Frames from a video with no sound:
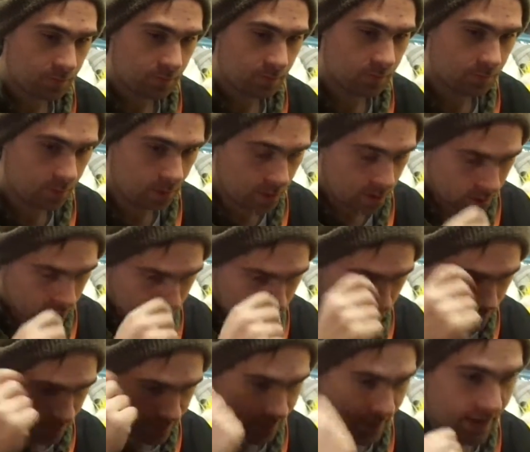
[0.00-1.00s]
marked
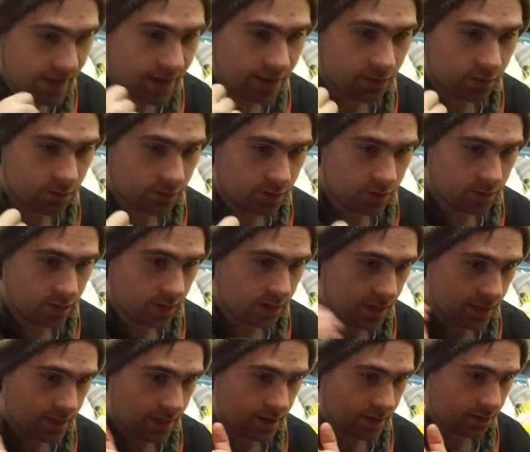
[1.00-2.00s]
where the eyes were, and
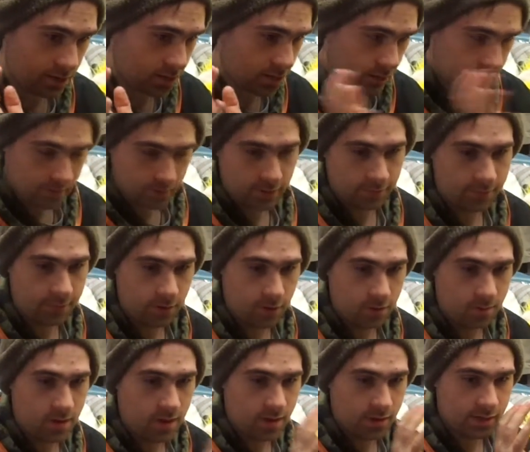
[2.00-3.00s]
then I sculpted the
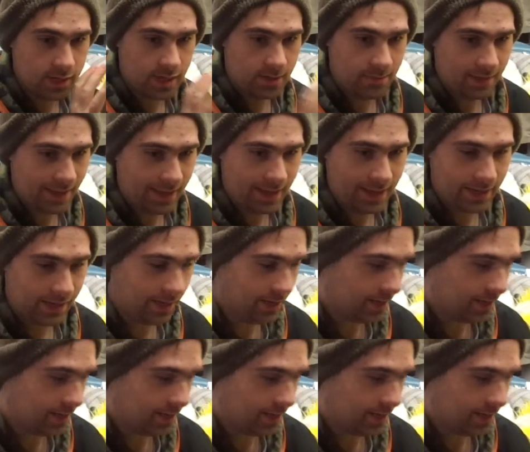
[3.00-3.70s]
foam on top of that.